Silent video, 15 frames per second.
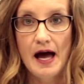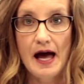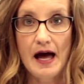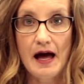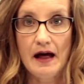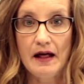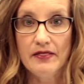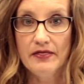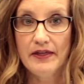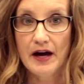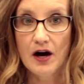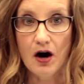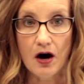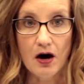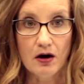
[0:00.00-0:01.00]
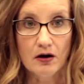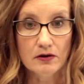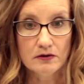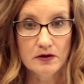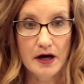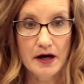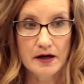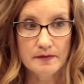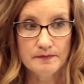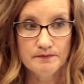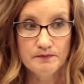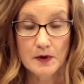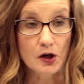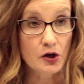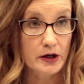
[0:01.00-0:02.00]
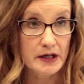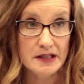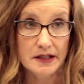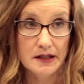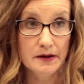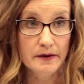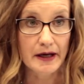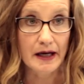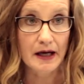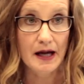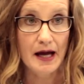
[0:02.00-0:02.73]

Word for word: And they all um, agreed to do it.